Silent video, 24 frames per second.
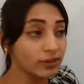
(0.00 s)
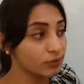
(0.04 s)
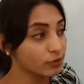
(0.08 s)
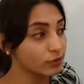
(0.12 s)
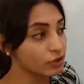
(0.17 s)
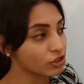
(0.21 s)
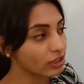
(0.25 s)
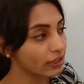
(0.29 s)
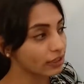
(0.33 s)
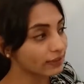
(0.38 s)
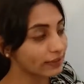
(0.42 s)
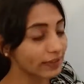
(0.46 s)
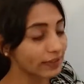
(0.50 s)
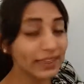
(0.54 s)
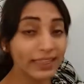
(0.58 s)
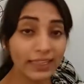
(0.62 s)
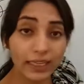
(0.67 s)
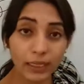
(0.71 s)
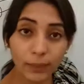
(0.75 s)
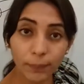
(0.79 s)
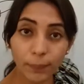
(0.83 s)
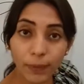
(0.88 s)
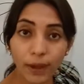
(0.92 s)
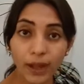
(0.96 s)
which are
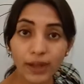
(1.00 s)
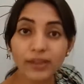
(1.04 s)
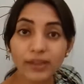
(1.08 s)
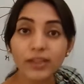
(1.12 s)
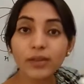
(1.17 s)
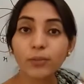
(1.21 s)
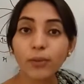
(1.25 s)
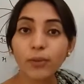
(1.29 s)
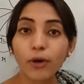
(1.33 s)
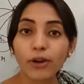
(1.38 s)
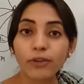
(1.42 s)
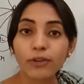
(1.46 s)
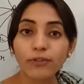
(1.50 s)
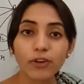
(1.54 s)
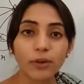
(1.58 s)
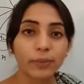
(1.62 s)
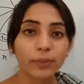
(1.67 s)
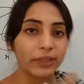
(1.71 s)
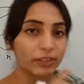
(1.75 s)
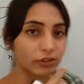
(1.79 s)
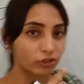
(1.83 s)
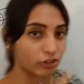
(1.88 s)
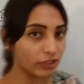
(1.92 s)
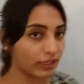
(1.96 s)
taking part in bond
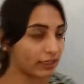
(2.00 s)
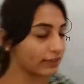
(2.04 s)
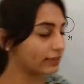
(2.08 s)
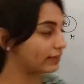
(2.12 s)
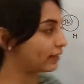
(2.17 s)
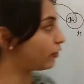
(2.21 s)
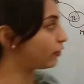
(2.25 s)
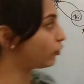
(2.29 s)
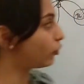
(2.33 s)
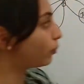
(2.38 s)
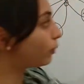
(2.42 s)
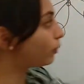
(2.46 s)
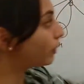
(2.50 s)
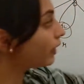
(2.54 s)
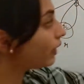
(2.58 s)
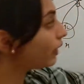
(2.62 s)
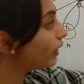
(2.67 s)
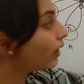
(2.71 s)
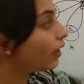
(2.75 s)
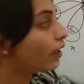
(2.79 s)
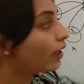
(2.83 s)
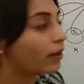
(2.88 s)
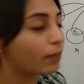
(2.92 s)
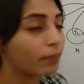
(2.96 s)
formation are said to be
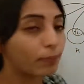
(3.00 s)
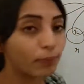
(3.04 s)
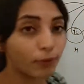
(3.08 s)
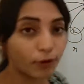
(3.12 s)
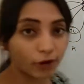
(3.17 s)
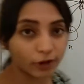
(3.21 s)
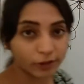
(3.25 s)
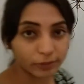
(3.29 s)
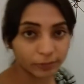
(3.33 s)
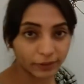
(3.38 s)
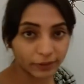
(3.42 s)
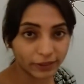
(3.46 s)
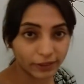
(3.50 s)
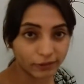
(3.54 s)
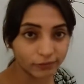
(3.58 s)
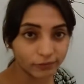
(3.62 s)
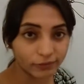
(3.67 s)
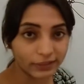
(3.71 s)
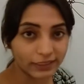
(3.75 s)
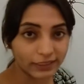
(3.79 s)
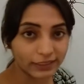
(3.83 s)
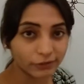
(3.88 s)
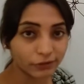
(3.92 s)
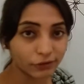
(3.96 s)
bond pair of
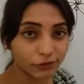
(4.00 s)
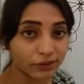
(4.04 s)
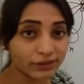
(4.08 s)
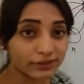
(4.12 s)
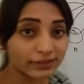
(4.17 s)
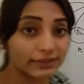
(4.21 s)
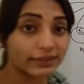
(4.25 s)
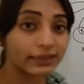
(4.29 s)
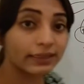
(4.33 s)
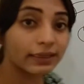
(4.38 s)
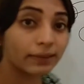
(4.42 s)
electrons.